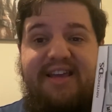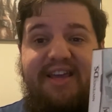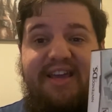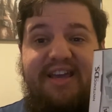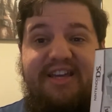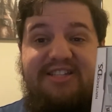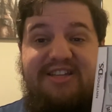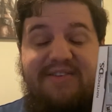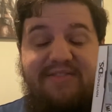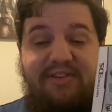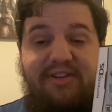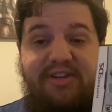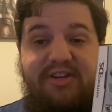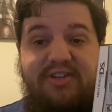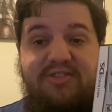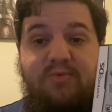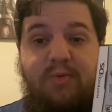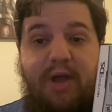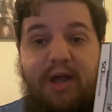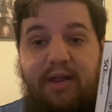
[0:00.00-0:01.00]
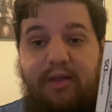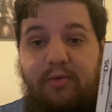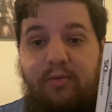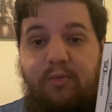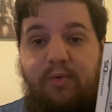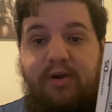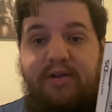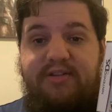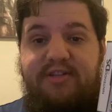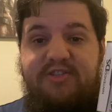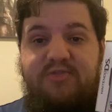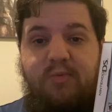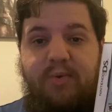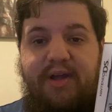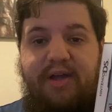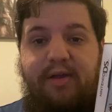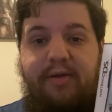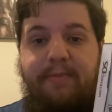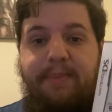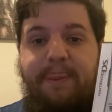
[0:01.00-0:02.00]
It definitely does well where it does
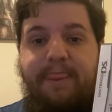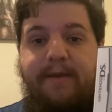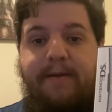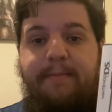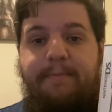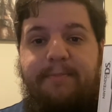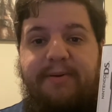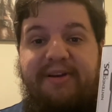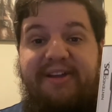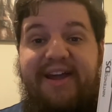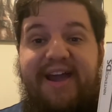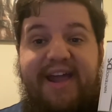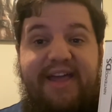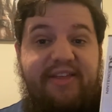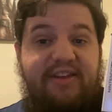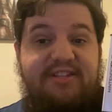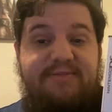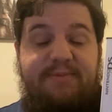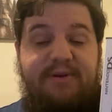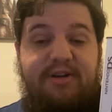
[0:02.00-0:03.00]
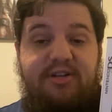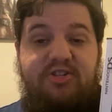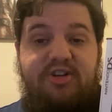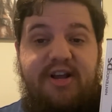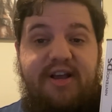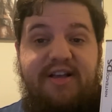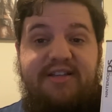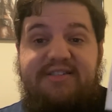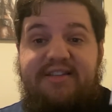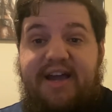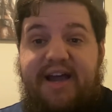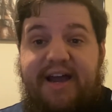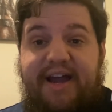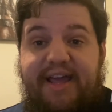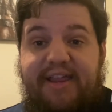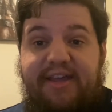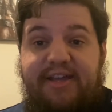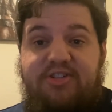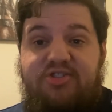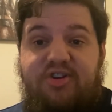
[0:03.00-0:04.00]
well, but I like Spirit Tracks.
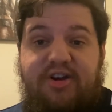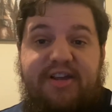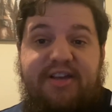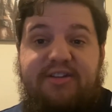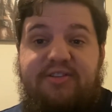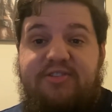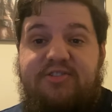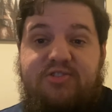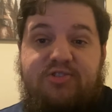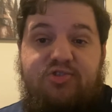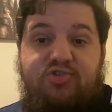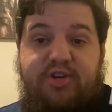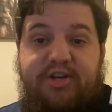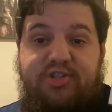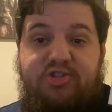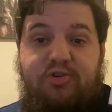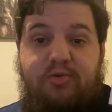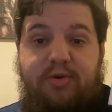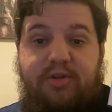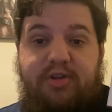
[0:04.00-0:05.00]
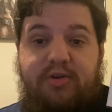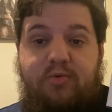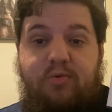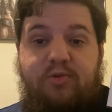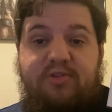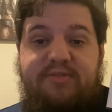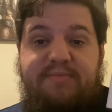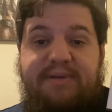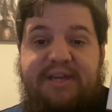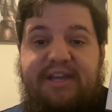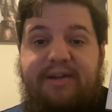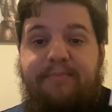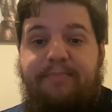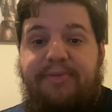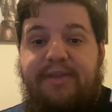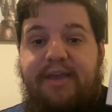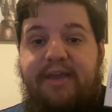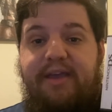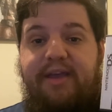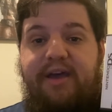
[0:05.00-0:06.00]
I like trains. Trains are really cool to me.
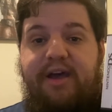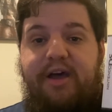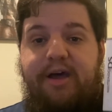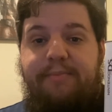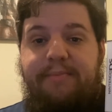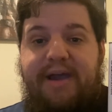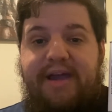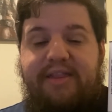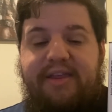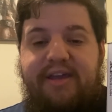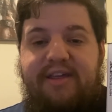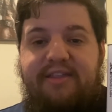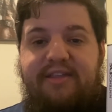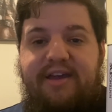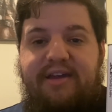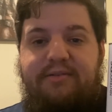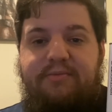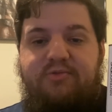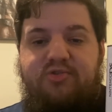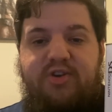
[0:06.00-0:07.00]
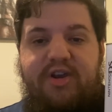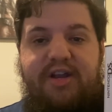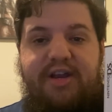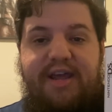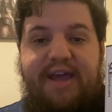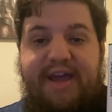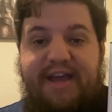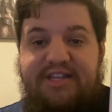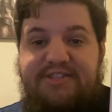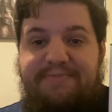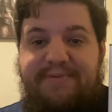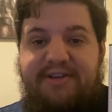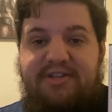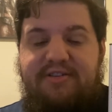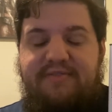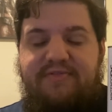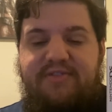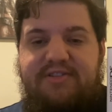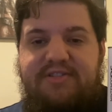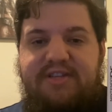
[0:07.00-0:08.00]
I like the train aspect
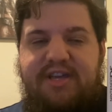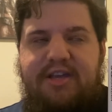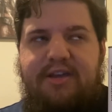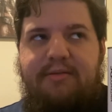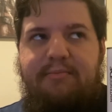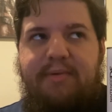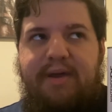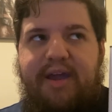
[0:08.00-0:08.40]
of this game.